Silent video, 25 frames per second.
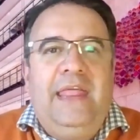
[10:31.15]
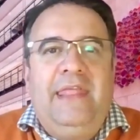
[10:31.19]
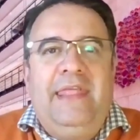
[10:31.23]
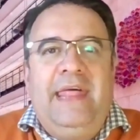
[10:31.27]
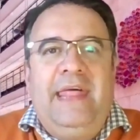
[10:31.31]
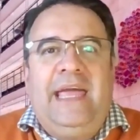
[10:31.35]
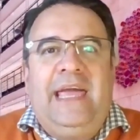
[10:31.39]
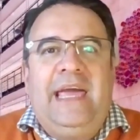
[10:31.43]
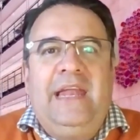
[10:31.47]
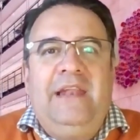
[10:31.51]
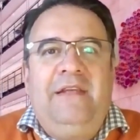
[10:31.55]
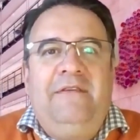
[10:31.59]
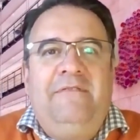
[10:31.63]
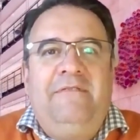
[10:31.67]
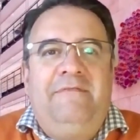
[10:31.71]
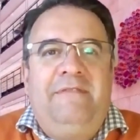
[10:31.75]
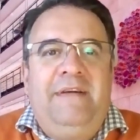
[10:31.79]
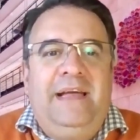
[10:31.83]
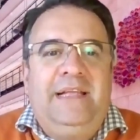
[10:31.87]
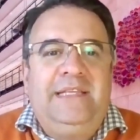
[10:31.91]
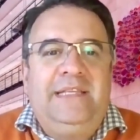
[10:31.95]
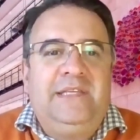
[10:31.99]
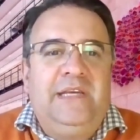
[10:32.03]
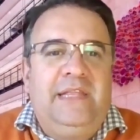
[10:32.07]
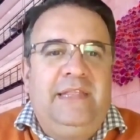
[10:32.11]
they can
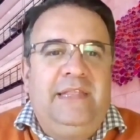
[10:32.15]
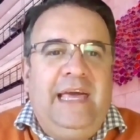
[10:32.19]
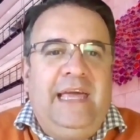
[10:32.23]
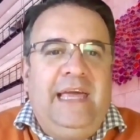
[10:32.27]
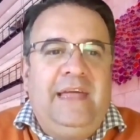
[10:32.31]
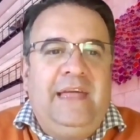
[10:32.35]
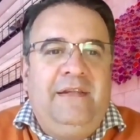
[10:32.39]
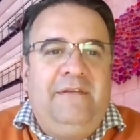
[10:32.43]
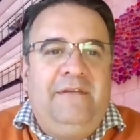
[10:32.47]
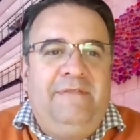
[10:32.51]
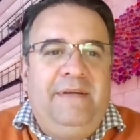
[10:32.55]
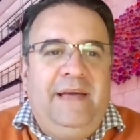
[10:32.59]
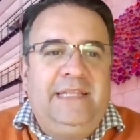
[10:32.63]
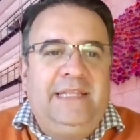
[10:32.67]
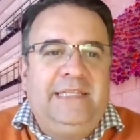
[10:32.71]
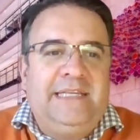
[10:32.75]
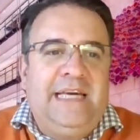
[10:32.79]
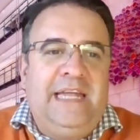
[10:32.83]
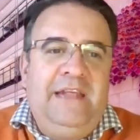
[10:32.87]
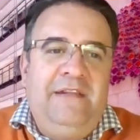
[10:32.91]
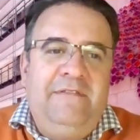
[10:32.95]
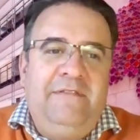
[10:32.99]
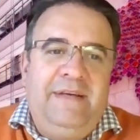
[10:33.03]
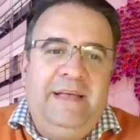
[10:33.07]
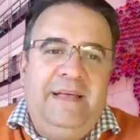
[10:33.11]
affect they can affect
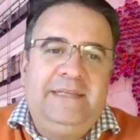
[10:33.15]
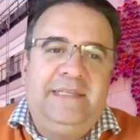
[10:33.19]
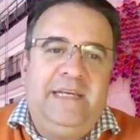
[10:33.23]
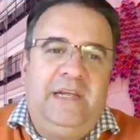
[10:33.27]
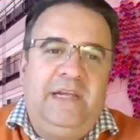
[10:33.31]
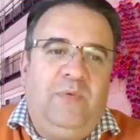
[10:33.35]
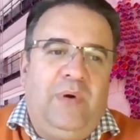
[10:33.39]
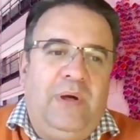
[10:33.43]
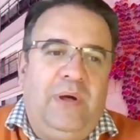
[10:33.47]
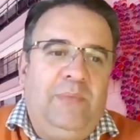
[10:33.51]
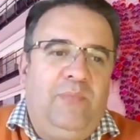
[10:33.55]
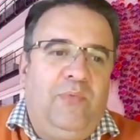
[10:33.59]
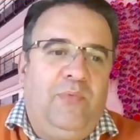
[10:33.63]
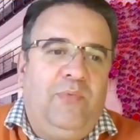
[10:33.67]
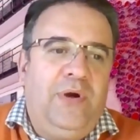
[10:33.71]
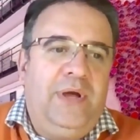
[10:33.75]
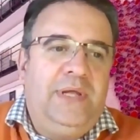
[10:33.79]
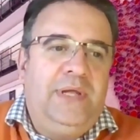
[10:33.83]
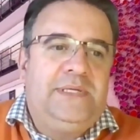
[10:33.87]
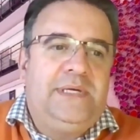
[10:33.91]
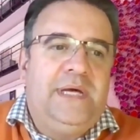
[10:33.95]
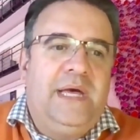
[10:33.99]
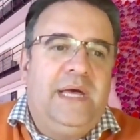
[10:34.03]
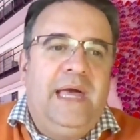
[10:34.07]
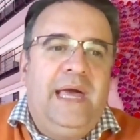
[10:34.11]
an investor at one
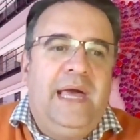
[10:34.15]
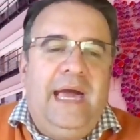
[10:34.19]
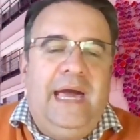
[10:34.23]
point,